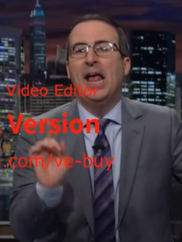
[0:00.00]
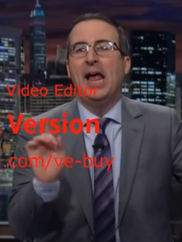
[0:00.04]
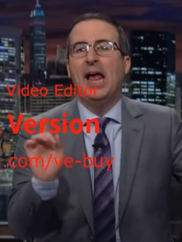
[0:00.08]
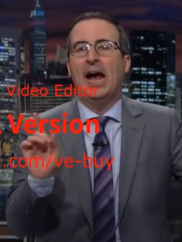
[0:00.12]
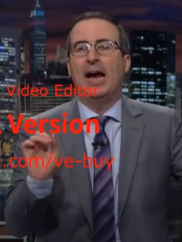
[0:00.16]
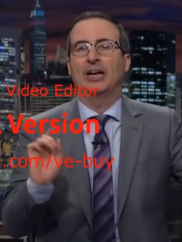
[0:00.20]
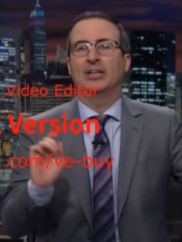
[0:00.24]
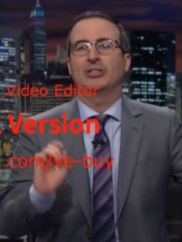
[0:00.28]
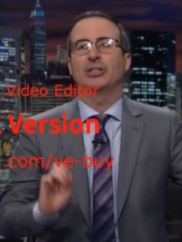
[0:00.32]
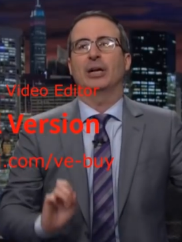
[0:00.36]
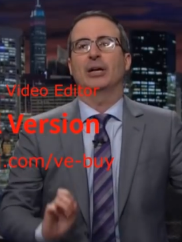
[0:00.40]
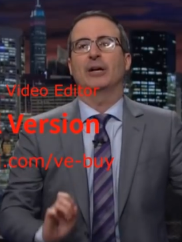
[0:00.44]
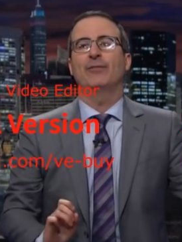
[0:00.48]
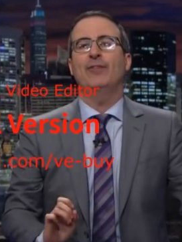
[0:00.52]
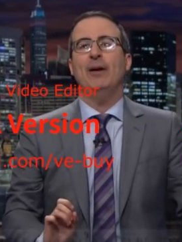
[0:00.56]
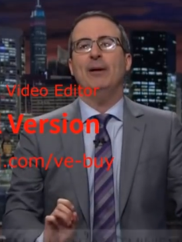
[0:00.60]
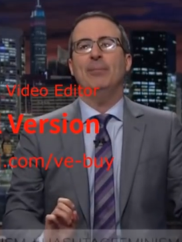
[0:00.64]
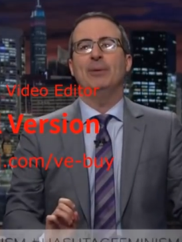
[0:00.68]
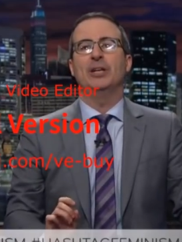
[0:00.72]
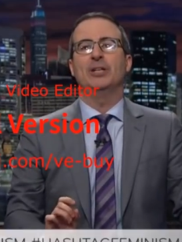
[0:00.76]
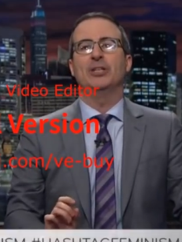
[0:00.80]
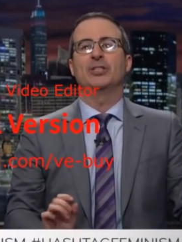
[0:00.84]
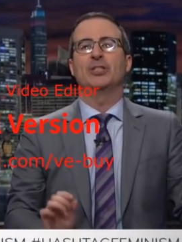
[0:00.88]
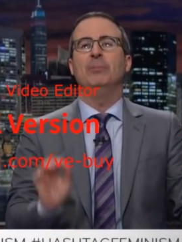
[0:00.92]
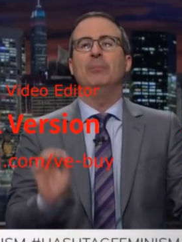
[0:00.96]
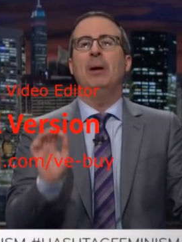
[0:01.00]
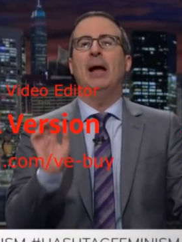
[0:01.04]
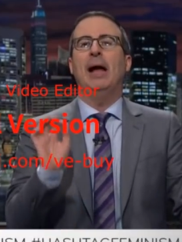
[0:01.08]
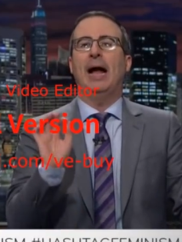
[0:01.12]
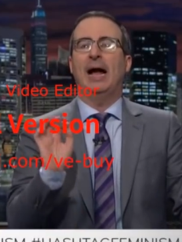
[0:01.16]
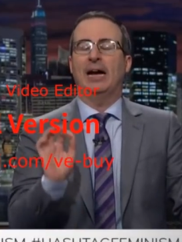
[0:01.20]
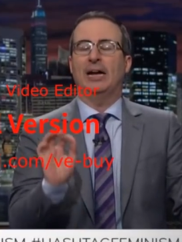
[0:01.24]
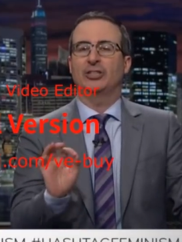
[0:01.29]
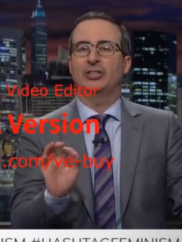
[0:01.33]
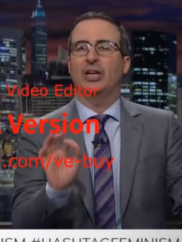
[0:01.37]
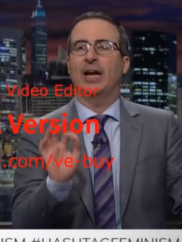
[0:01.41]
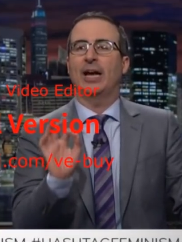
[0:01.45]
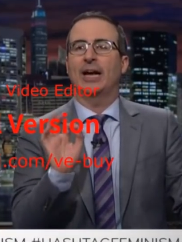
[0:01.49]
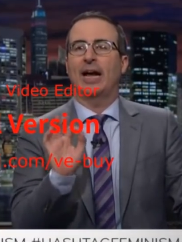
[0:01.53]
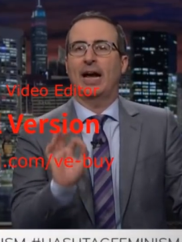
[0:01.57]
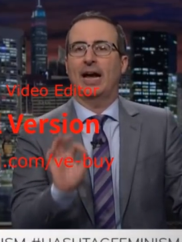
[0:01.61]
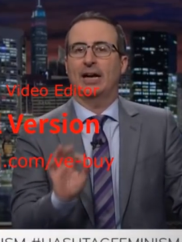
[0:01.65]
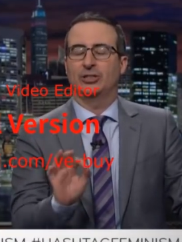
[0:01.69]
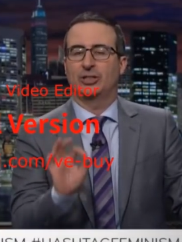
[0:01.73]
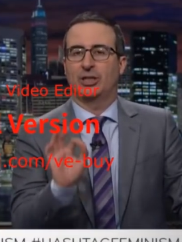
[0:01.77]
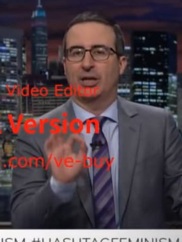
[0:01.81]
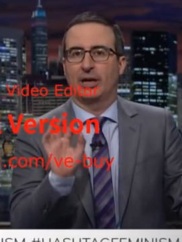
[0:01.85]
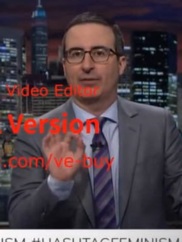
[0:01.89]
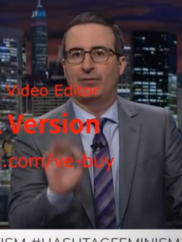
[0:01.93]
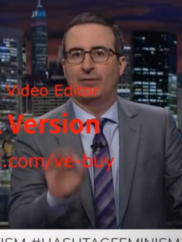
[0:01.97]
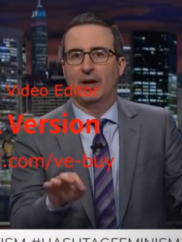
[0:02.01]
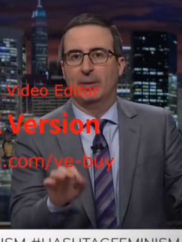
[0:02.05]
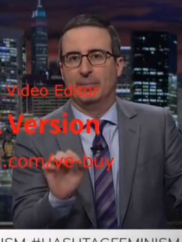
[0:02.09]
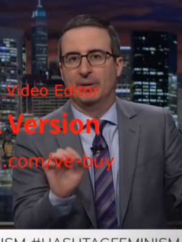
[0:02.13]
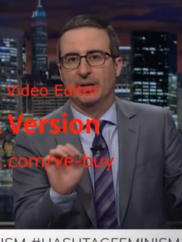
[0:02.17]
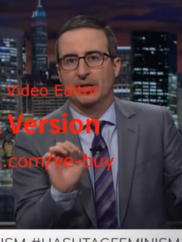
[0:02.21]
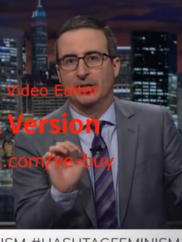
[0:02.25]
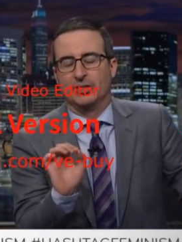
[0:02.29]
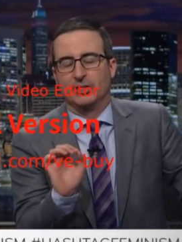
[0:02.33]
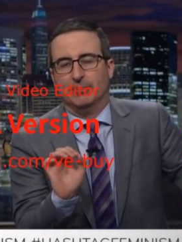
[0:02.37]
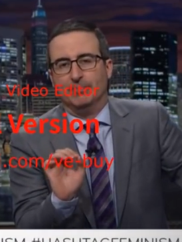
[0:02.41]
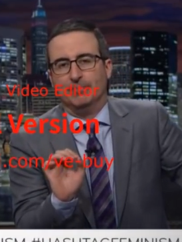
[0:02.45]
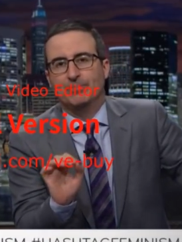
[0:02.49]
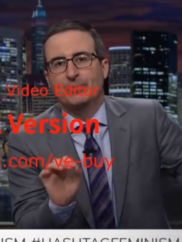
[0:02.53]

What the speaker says: Hashtag feminism, hashtag hashtag feminism.